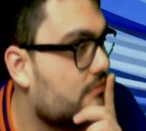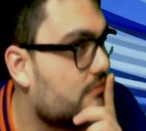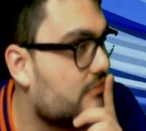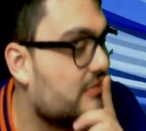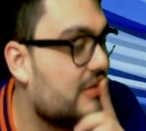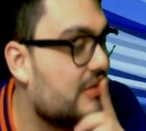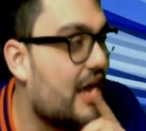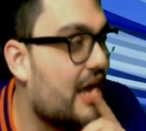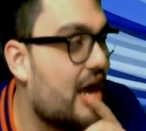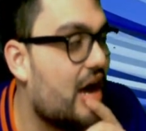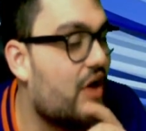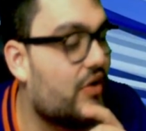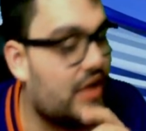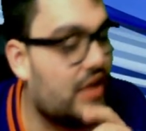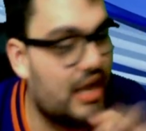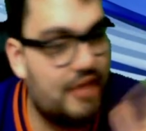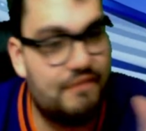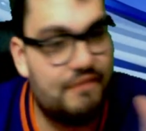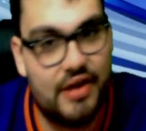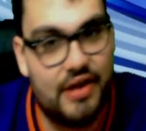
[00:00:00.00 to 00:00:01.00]
Nah,
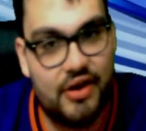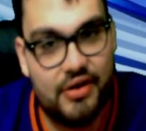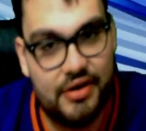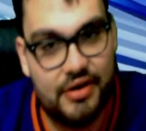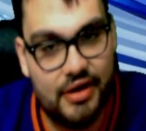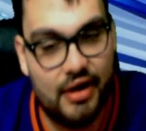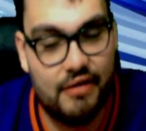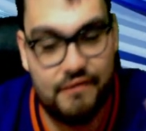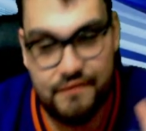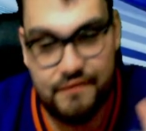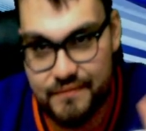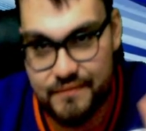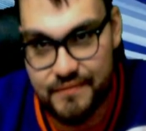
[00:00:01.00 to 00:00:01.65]
okay, fair enough.